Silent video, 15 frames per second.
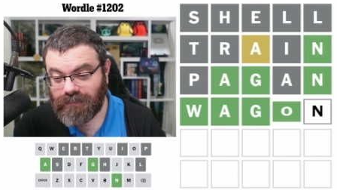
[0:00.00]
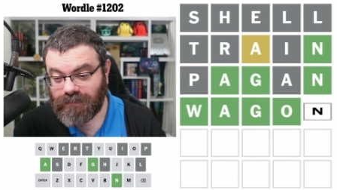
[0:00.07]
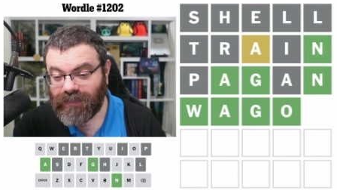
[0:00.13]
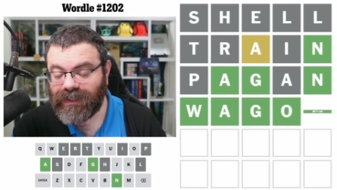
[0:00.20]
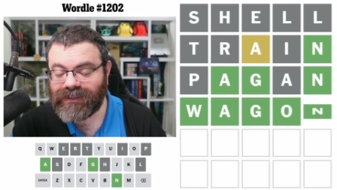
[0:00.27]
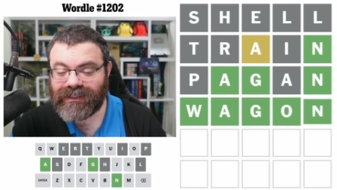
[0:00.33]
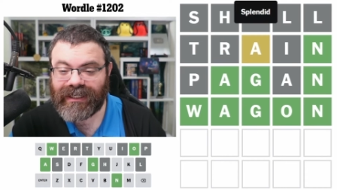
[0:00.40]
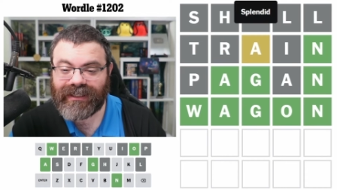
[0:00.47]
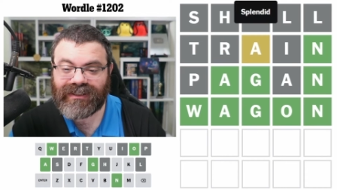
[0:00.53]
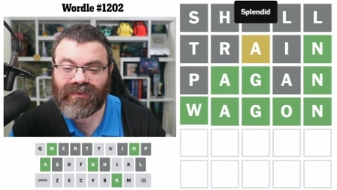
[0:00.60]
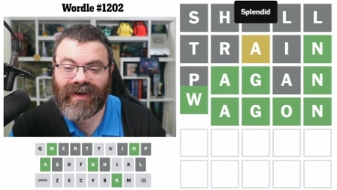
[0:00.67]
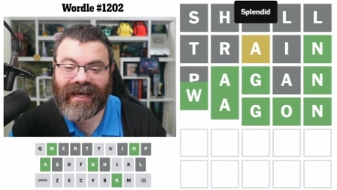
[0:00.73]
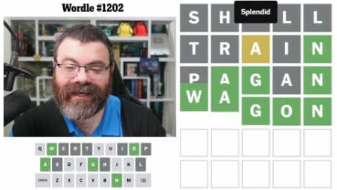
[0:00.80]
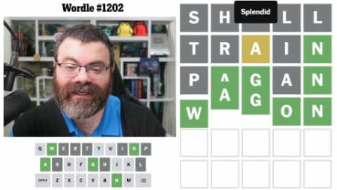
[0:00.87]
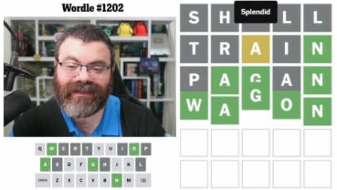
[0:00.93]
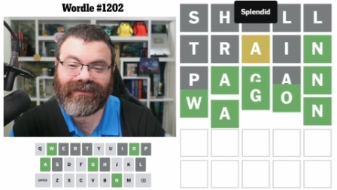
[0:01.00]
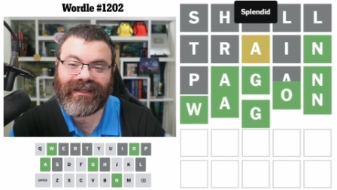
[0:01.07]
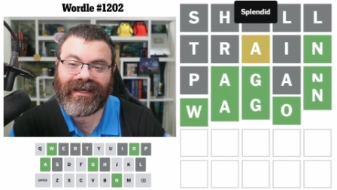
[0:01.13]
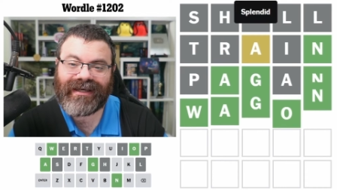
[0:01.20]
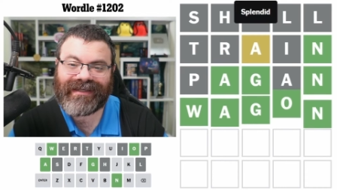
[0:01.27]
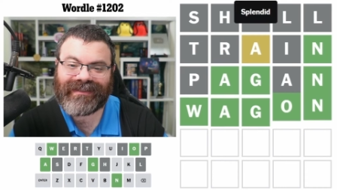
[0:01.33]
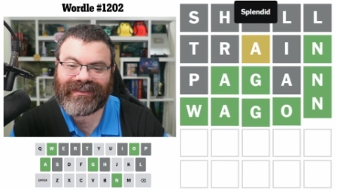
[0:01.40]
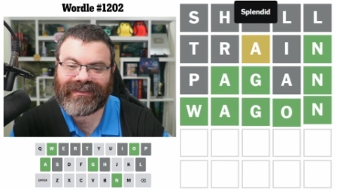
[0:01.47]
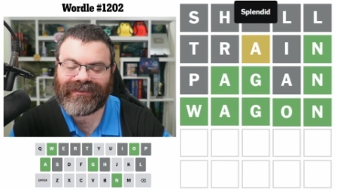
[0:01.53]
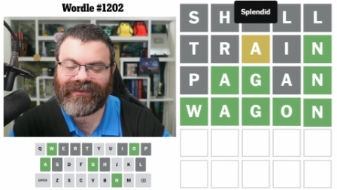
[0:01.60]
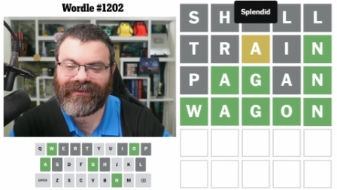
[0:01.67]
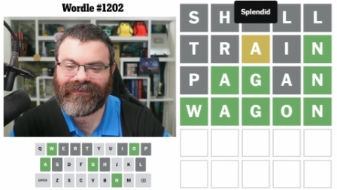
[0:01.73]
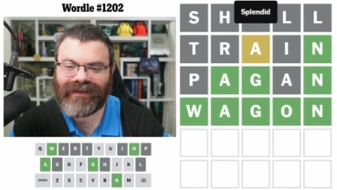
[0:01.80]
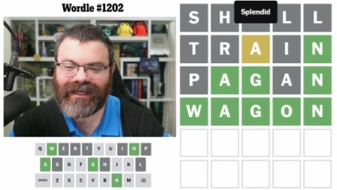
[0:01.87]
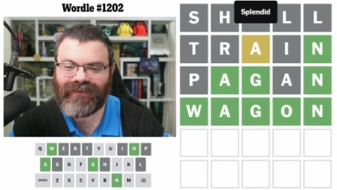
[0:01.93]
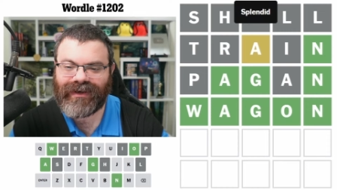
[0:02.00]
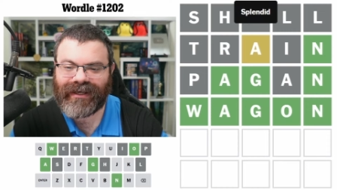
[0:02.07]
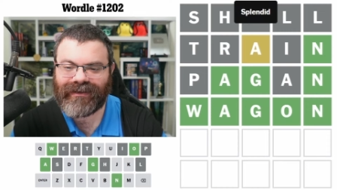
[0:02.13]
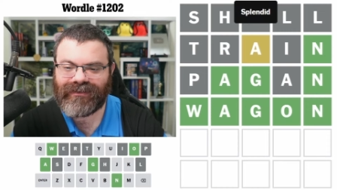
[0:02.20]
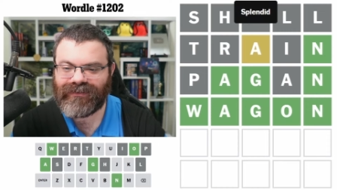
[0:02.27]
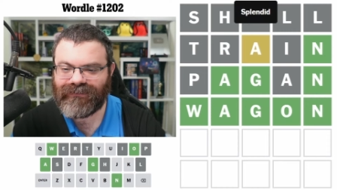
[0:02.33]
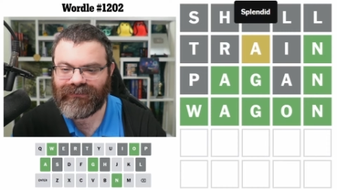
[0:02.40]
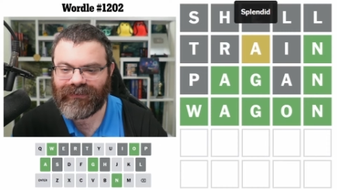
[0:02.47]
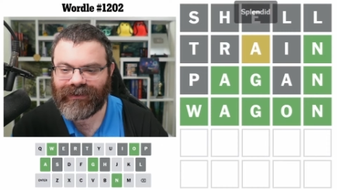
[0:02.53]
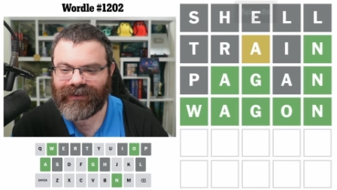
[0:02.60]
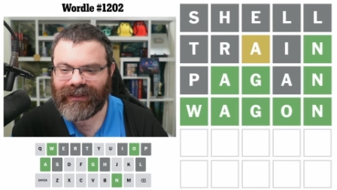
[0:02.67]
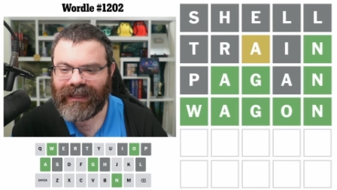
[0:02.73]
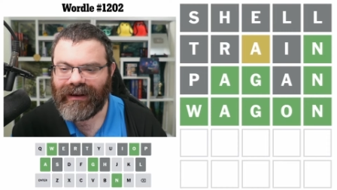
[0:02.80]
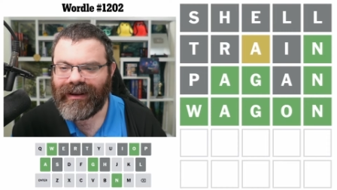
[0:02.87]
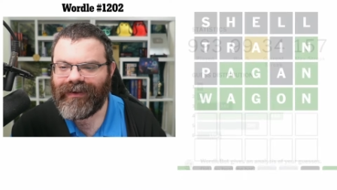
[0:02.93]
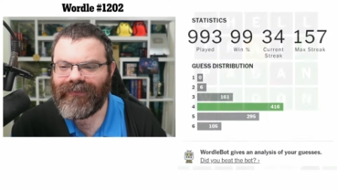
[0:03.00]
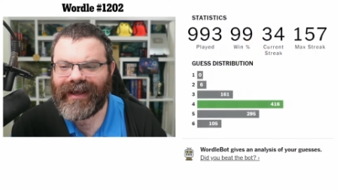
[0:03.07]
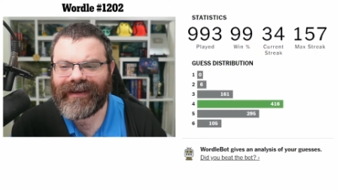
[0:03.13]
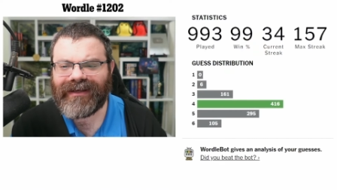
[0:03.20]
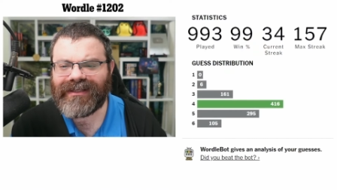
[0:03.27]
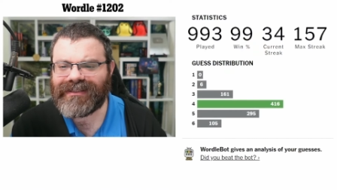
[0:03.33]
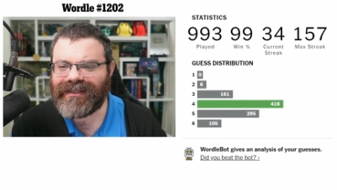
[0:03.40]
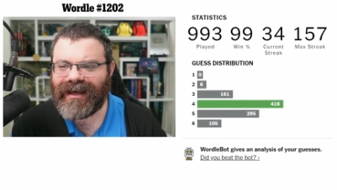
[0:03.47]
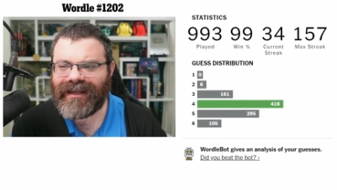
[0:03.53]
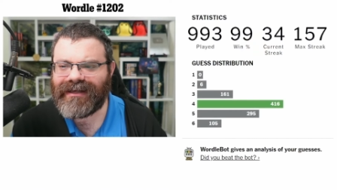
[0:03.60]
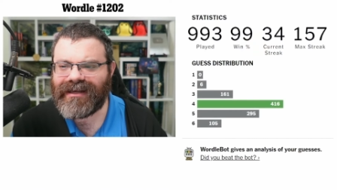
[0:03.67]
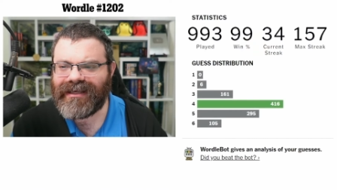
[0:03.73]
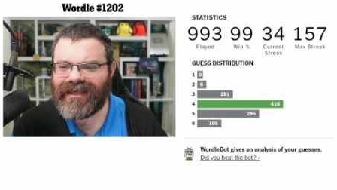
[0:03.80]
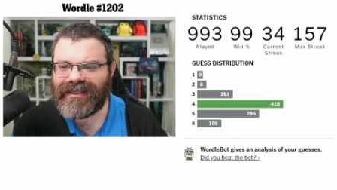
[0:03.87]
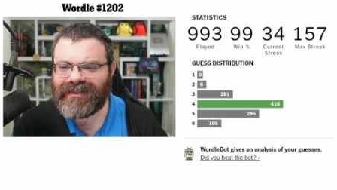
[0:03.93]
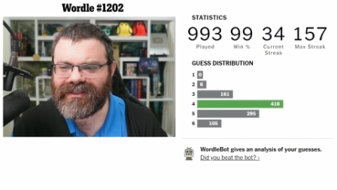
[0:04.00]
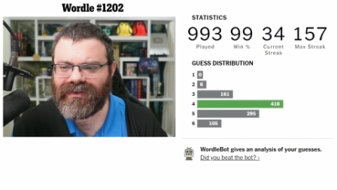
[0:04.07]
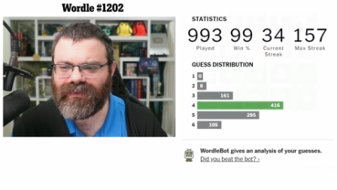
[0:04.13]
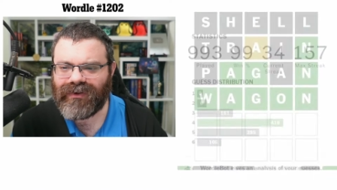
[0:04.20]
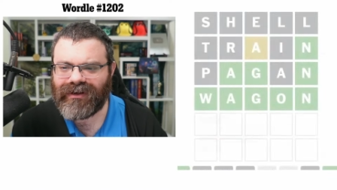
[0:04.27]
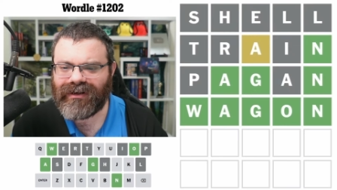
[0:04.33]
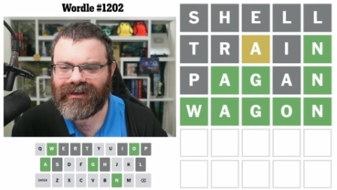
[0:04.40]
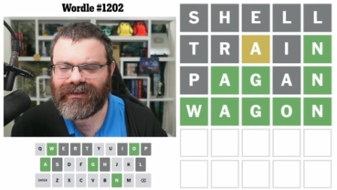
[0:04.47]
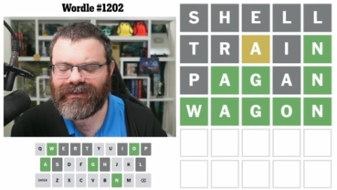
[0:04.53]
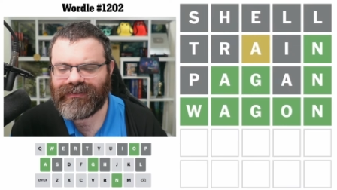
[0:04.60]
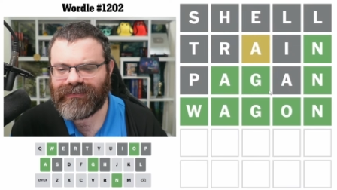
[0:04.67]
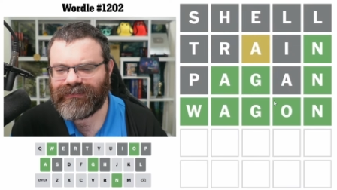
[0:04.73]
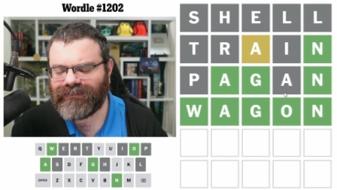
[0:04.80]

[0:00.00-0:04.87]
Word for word: Looks like it's wagon. Nice. All right, wagon and four. Wagon is not an easy word.